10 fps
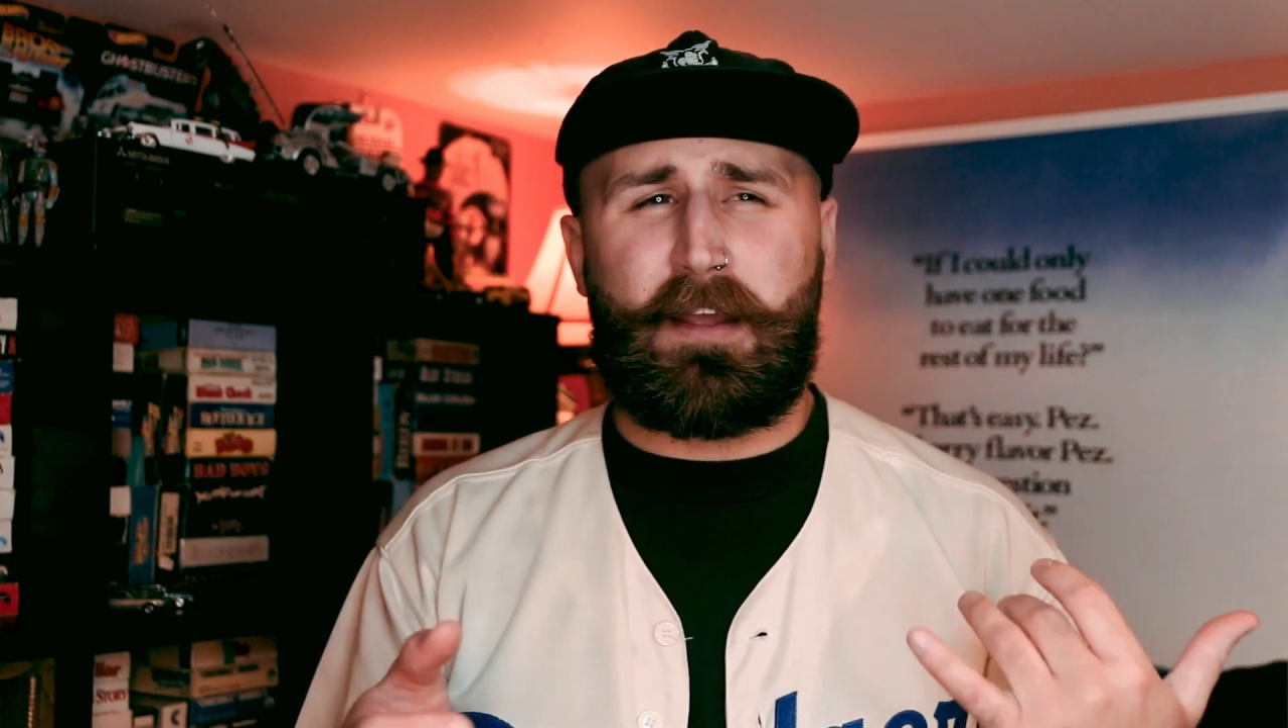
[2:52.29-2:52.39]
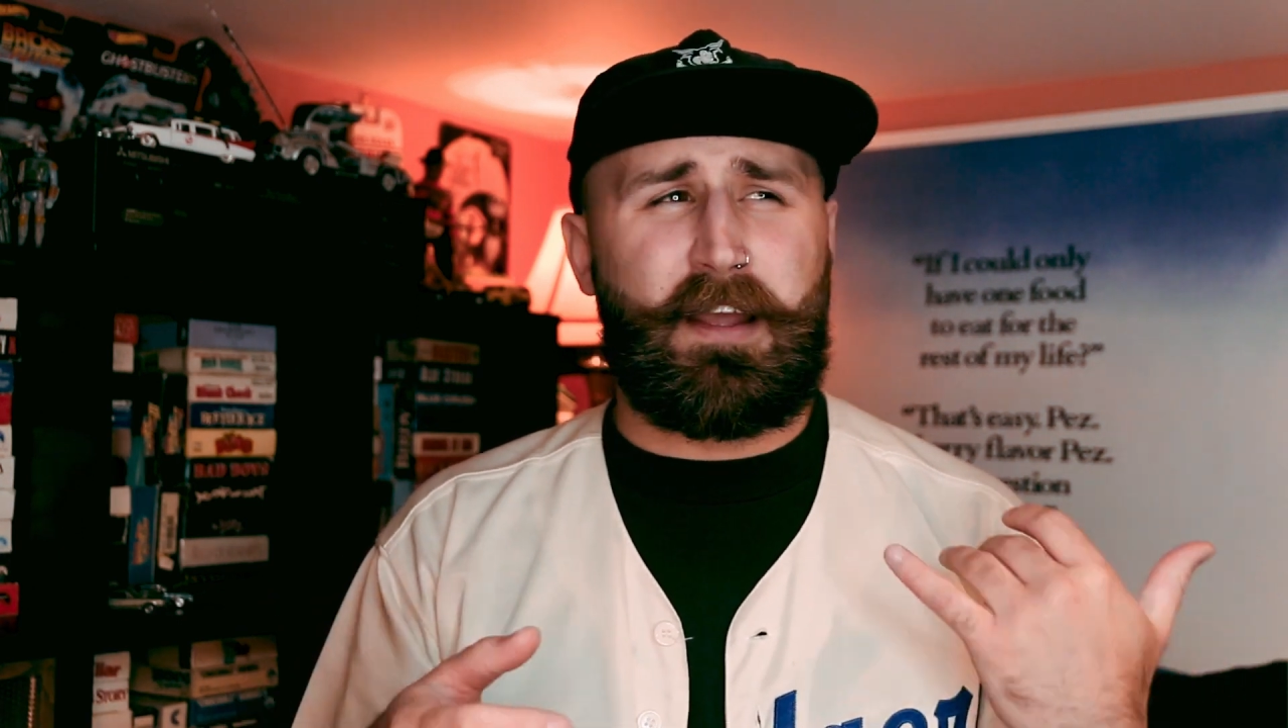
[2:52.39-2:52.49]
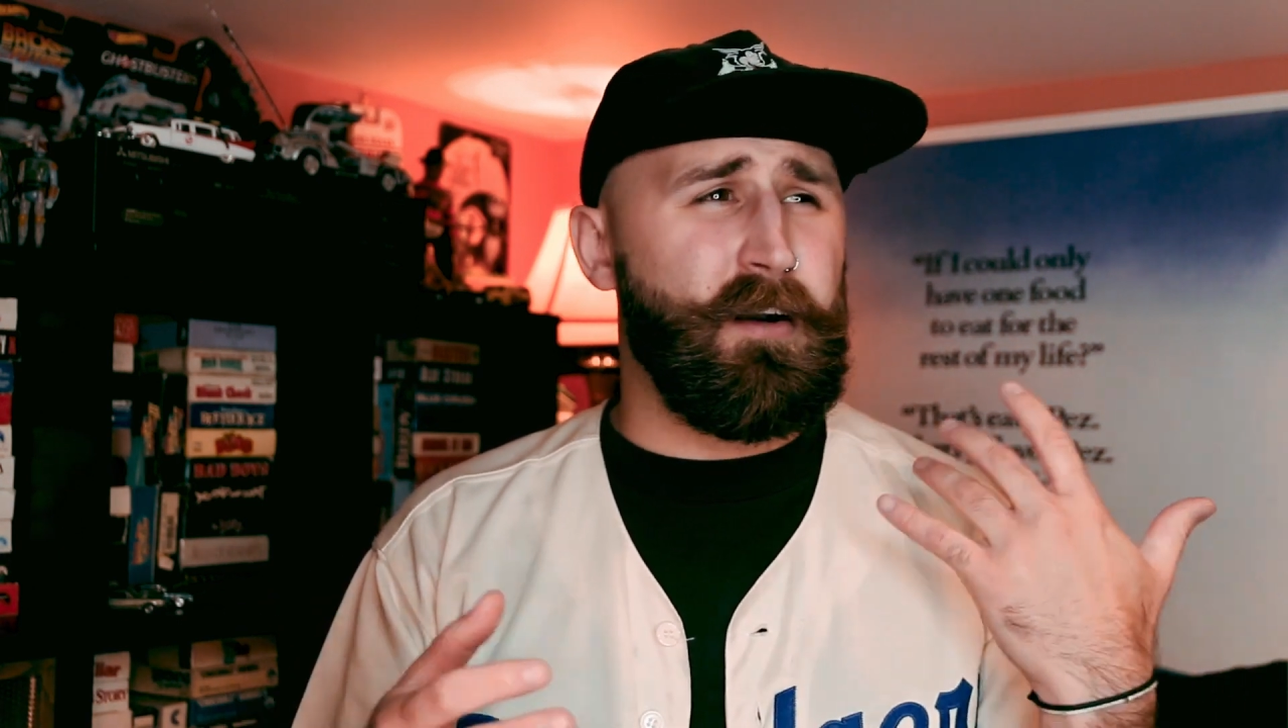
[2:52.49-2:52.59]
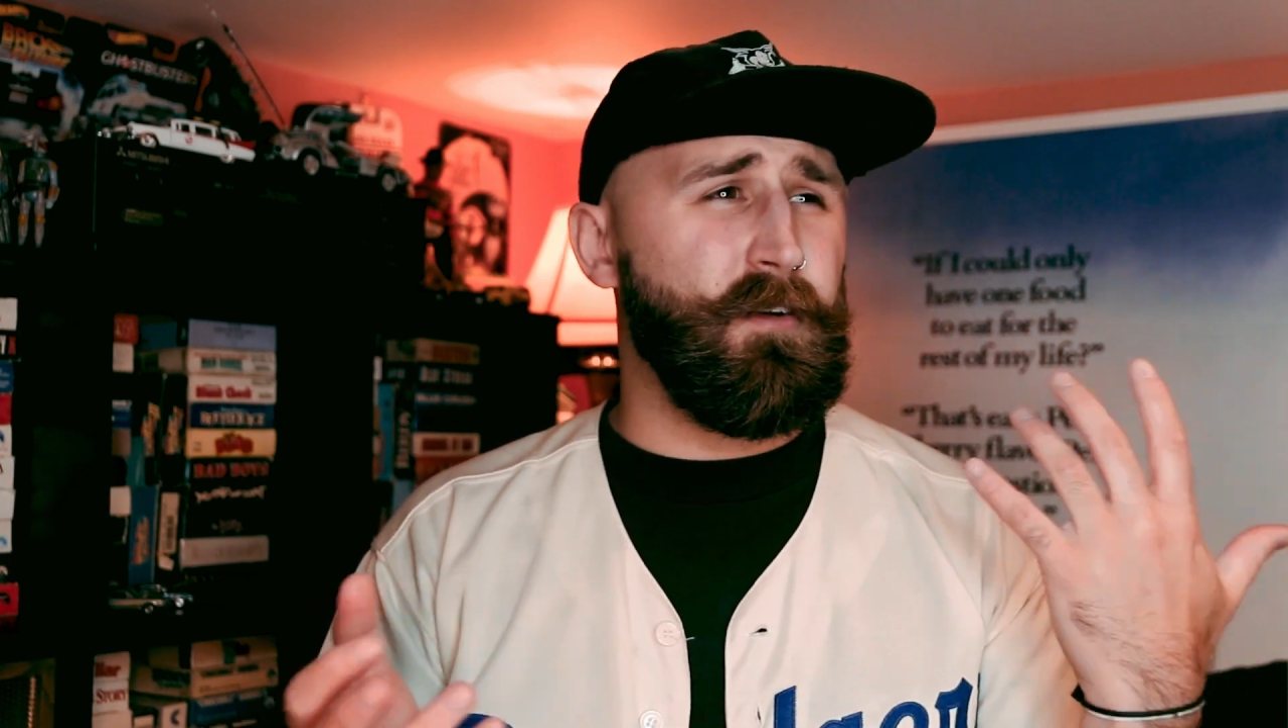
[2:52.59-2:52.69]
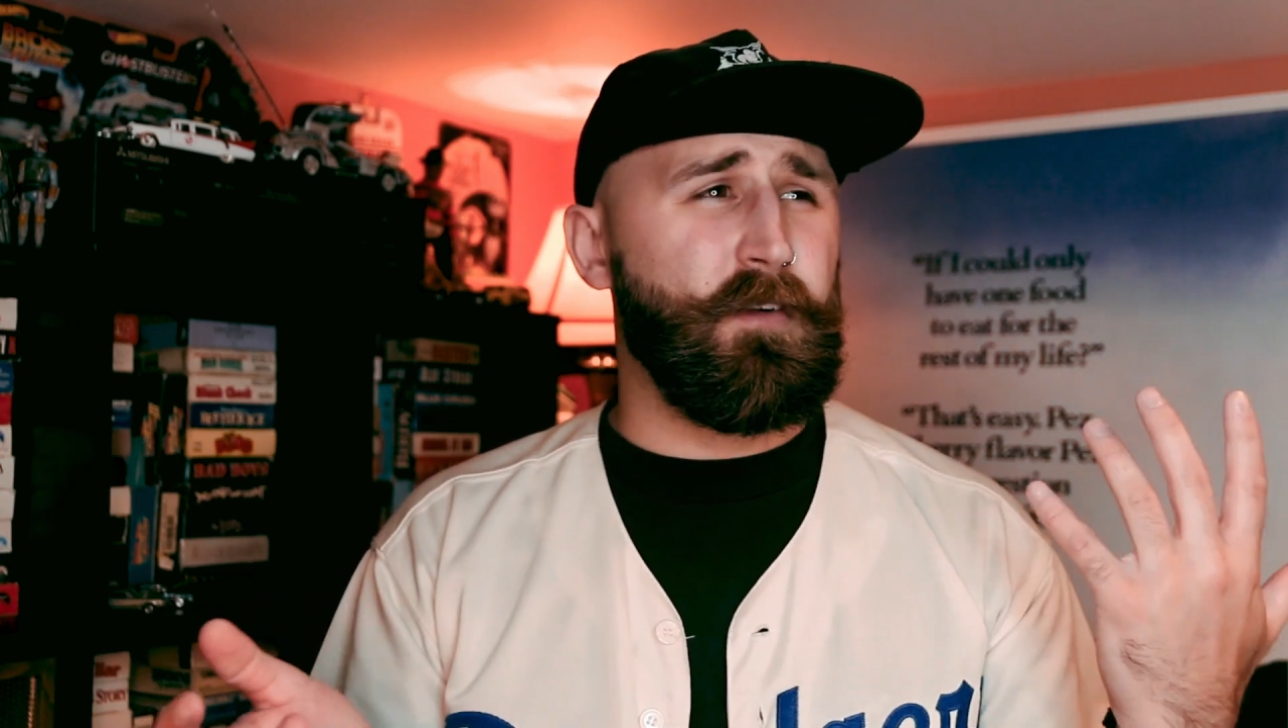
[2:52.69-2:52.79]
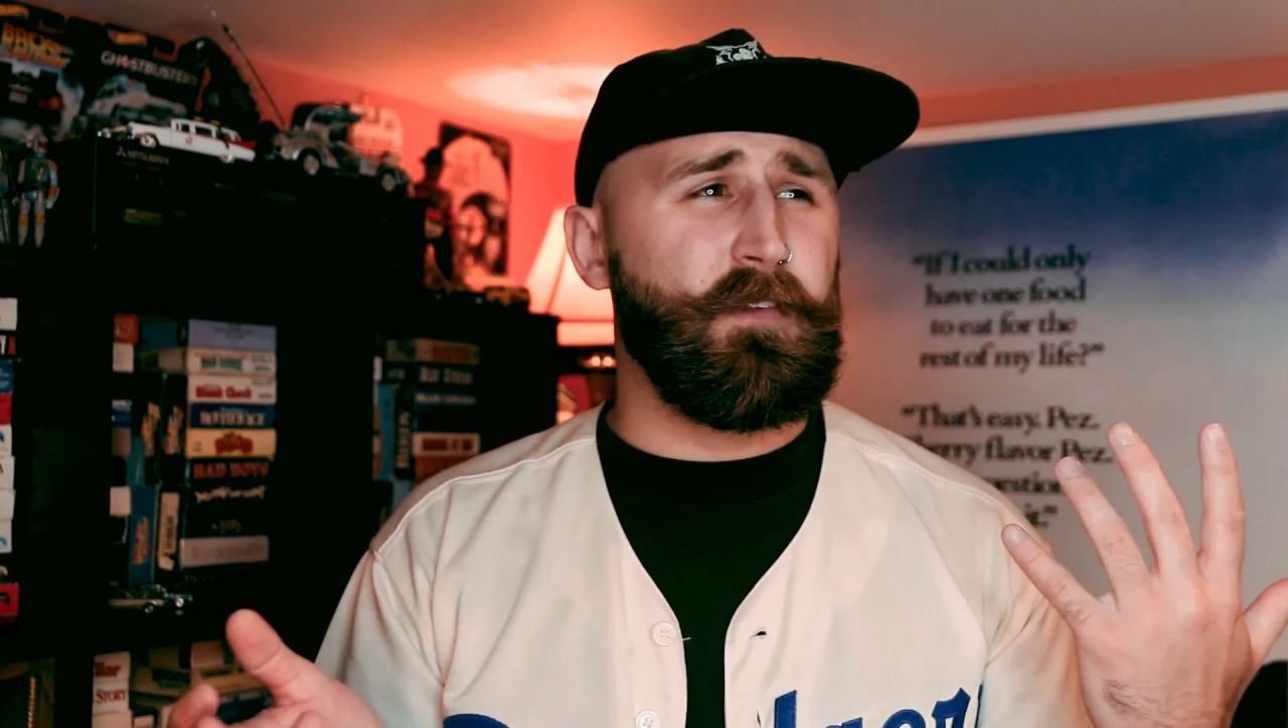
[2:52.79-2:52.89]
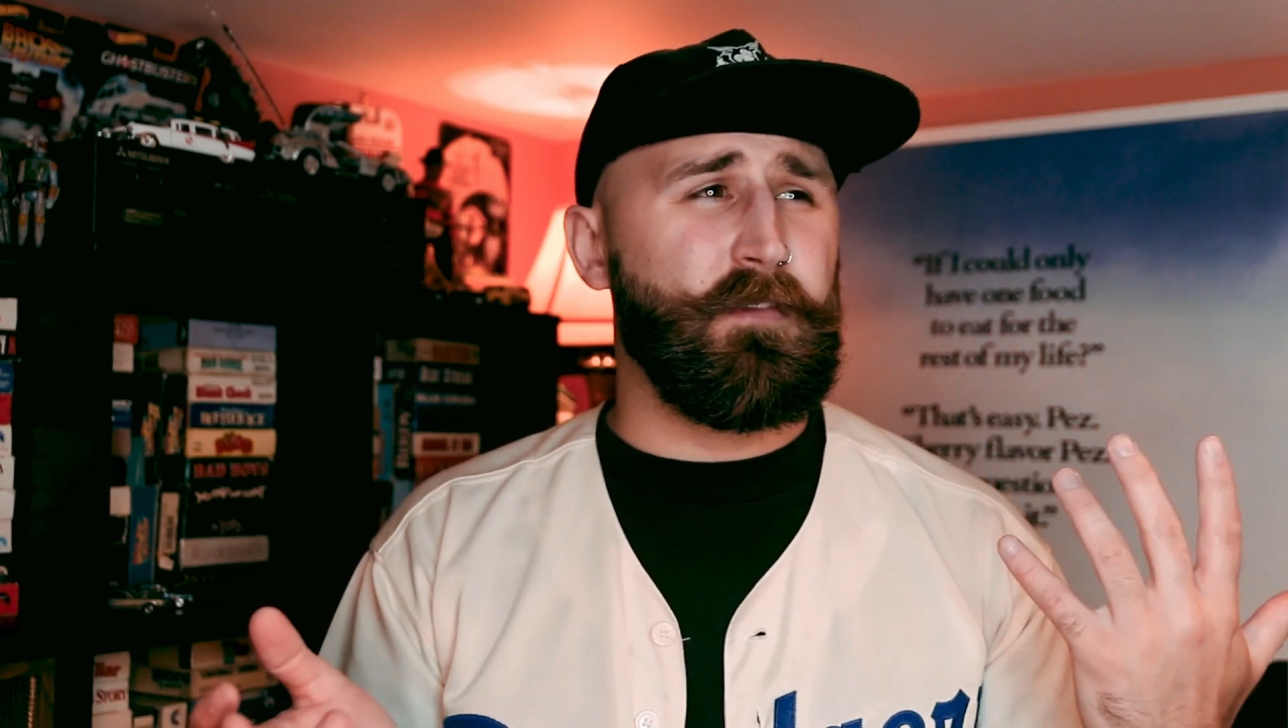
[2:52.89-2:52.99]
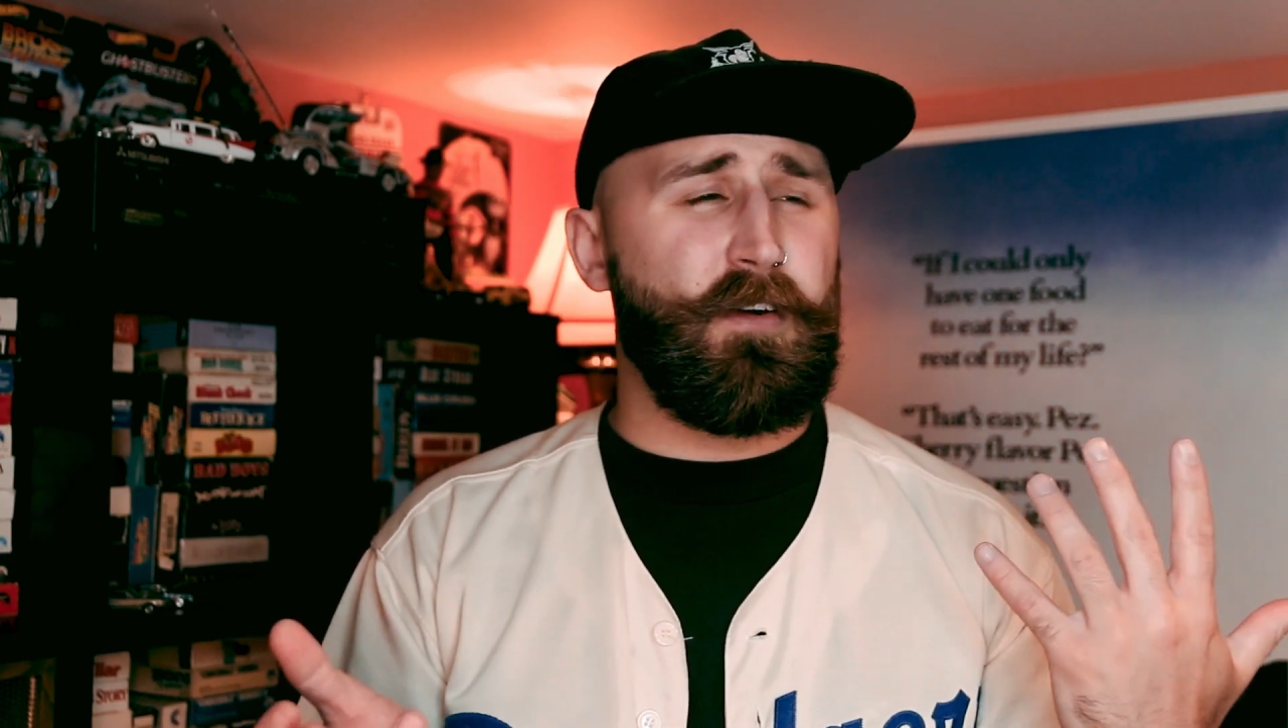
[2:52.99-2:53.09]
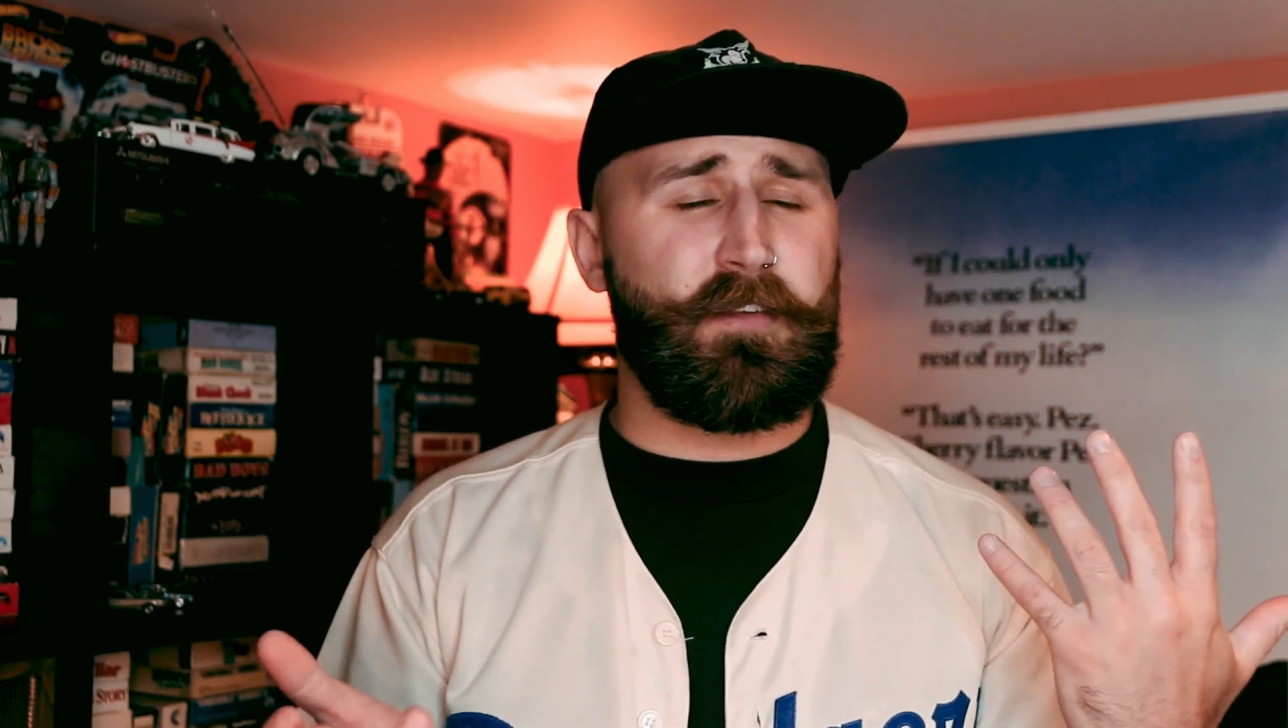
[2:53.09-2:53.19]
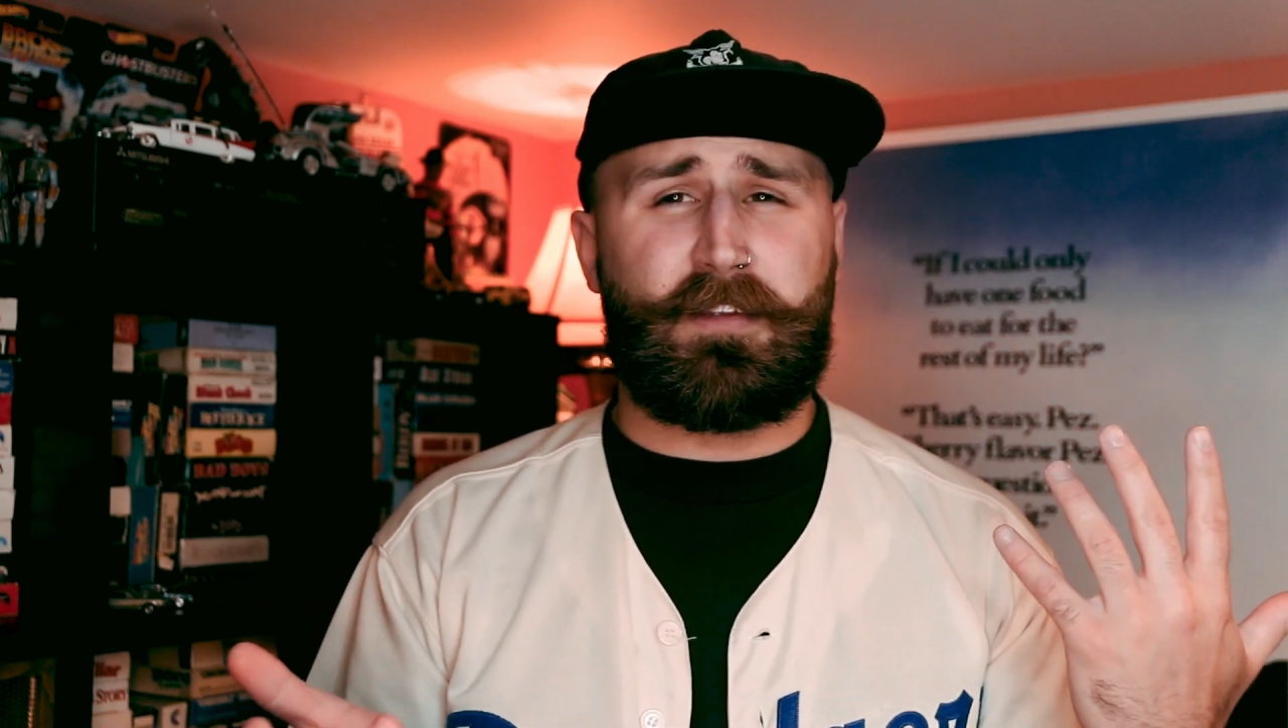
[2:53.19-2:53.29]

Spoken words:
Like, I don't know if you've all